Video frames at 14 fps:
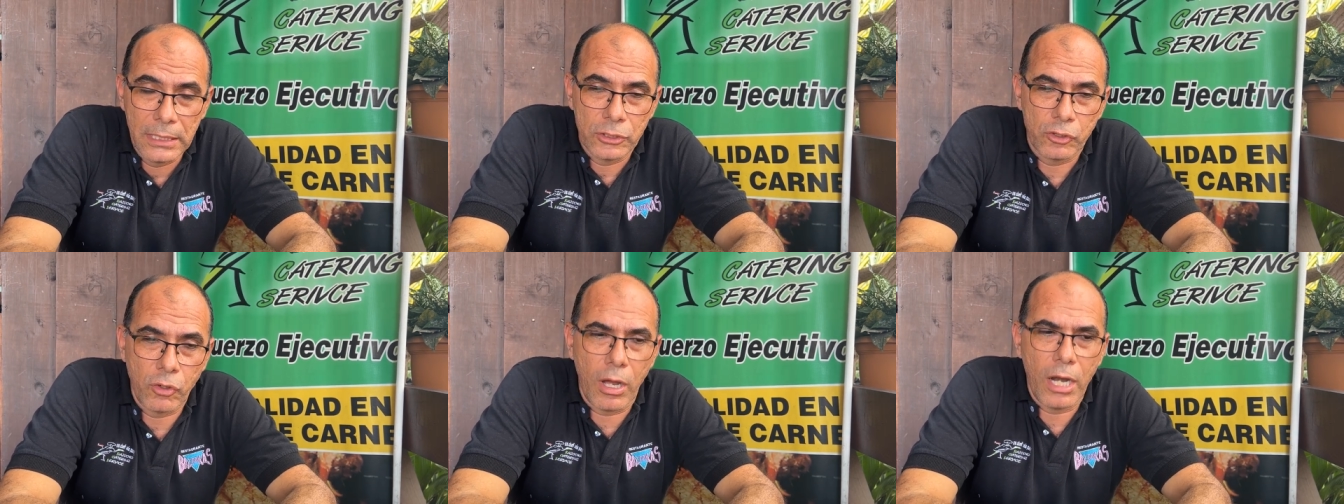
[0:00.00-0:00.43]

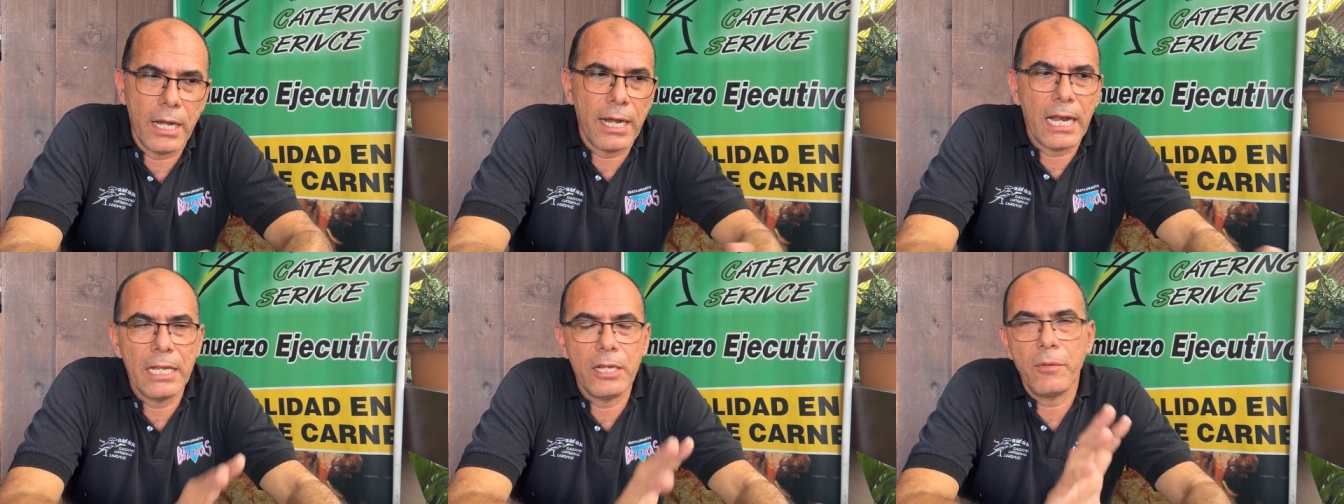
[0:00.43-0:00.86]
so I
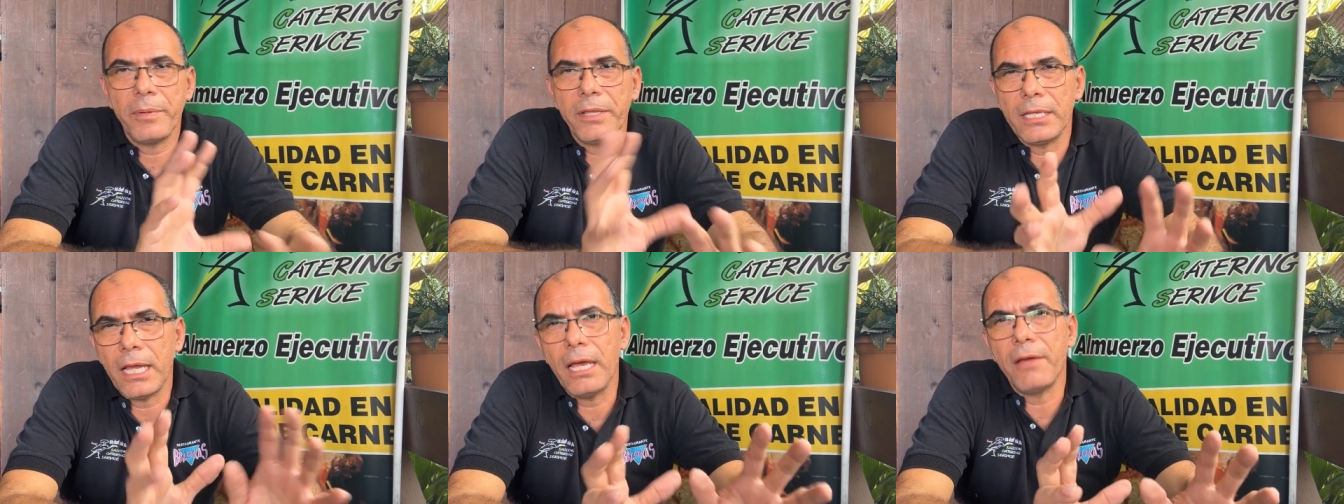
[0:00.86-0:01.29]
learned a little
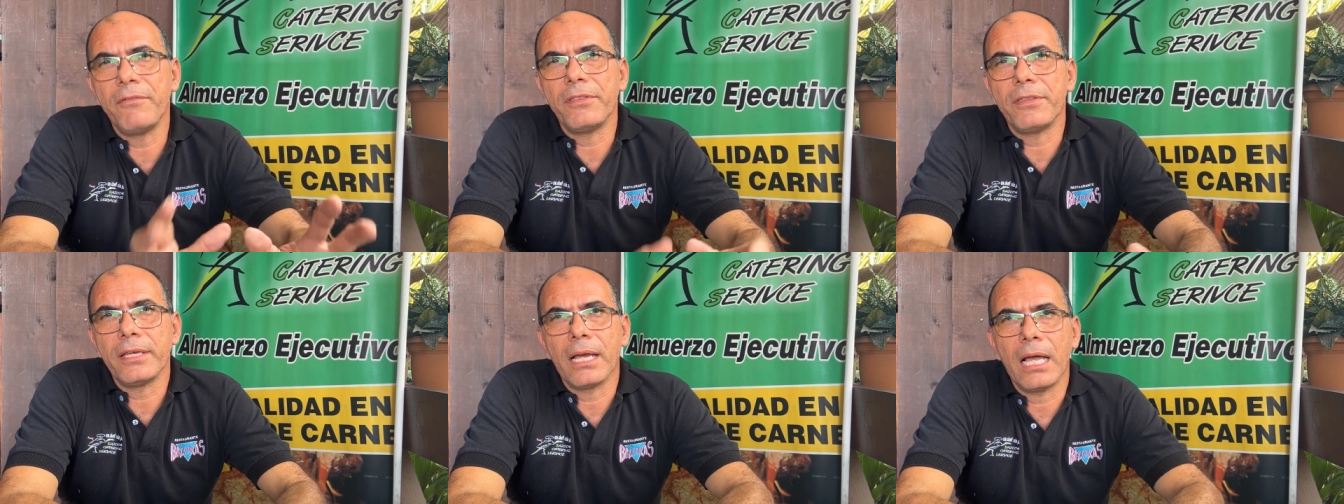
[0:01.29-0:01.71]
bit of
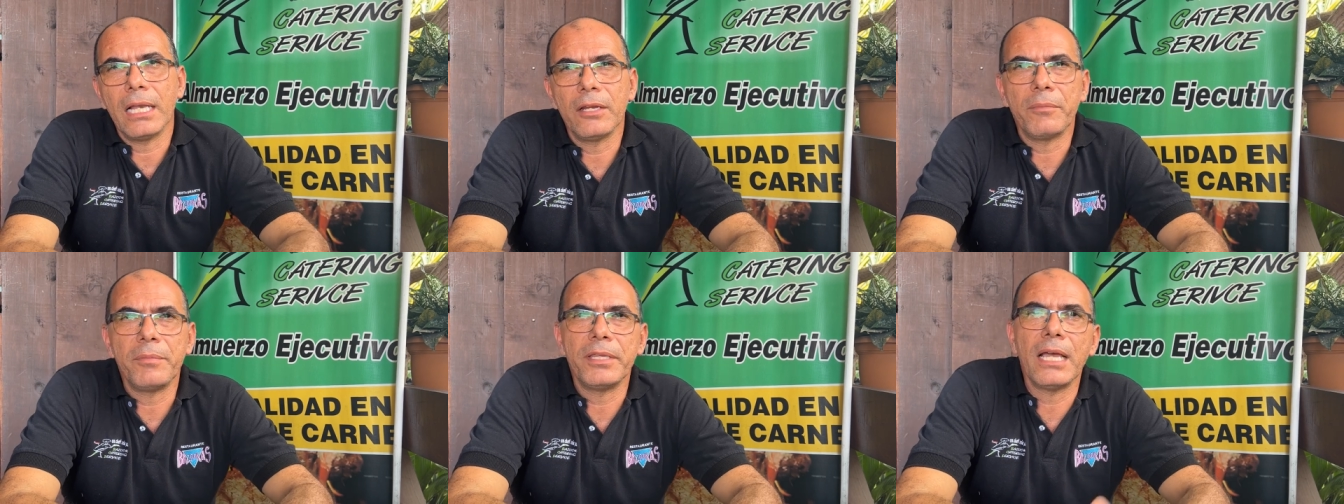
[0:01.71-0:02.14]
everything a
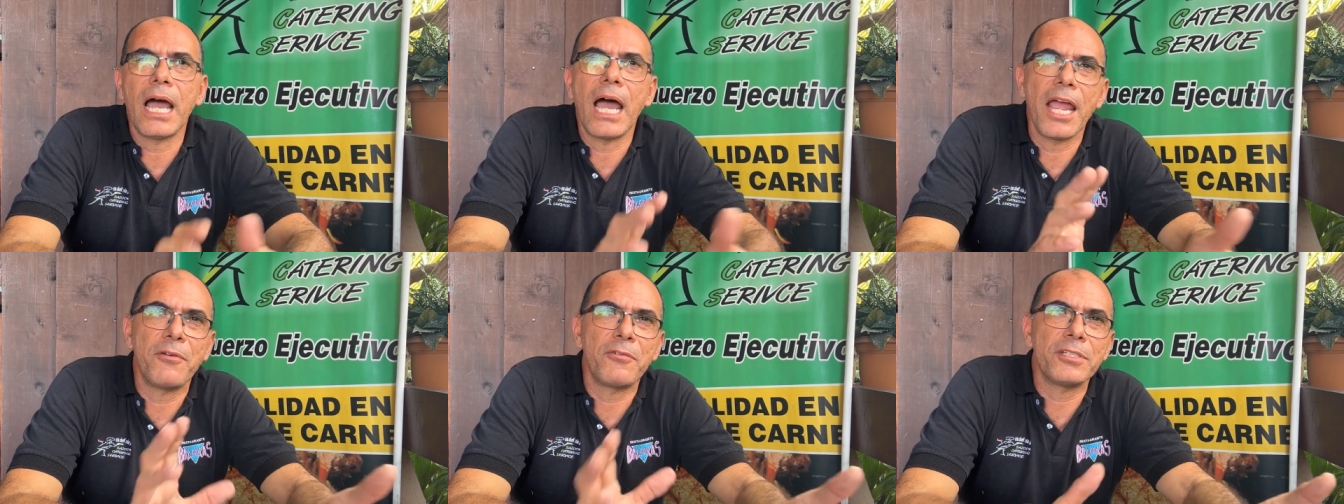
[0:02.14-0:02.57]
little bit of
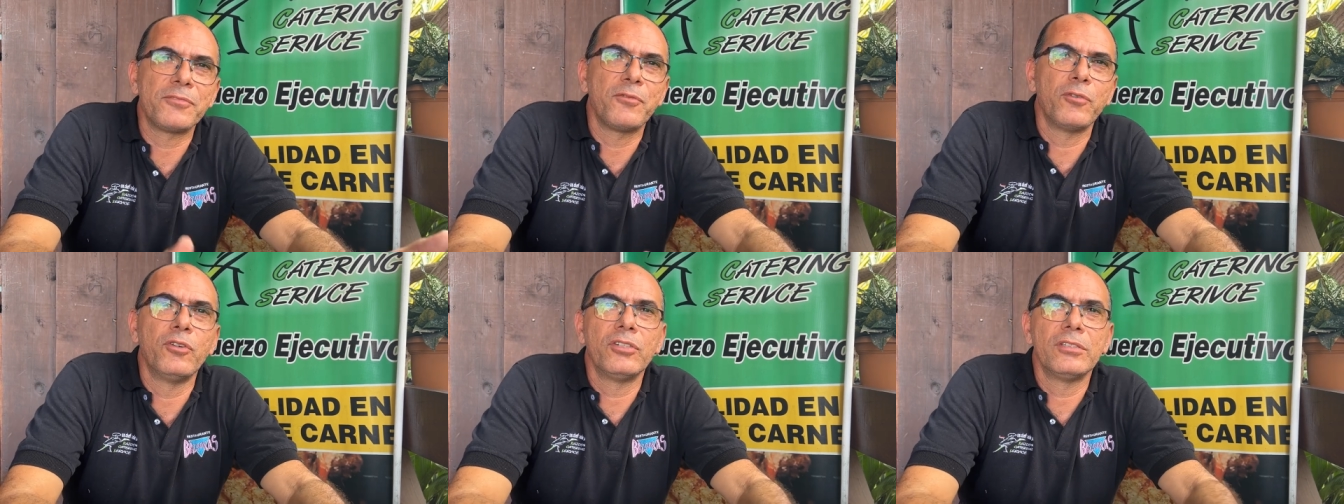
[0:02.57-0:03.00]
Irish
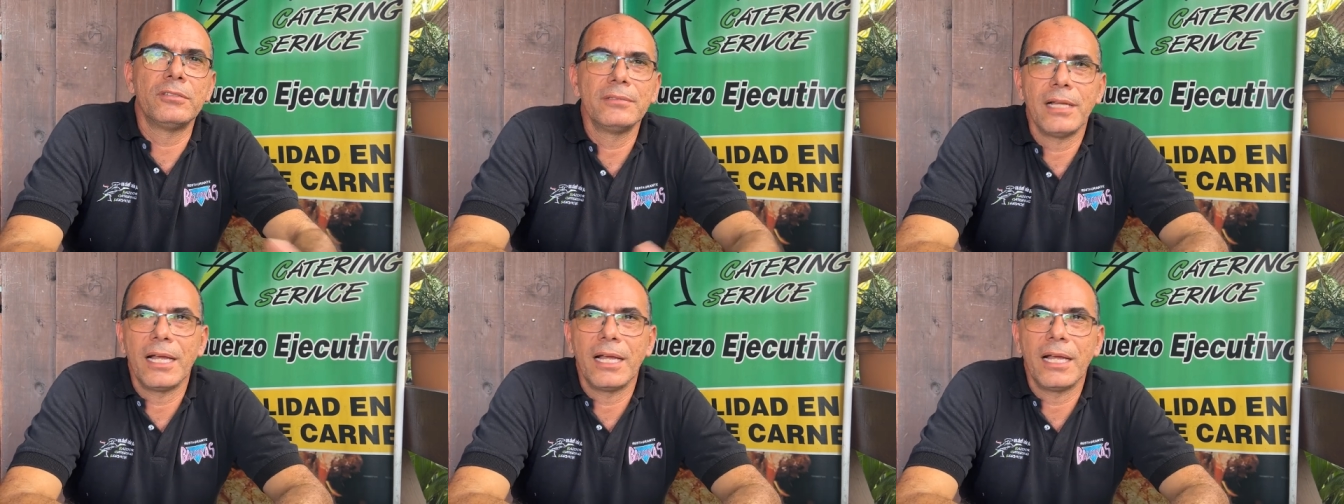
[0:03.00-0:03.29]
food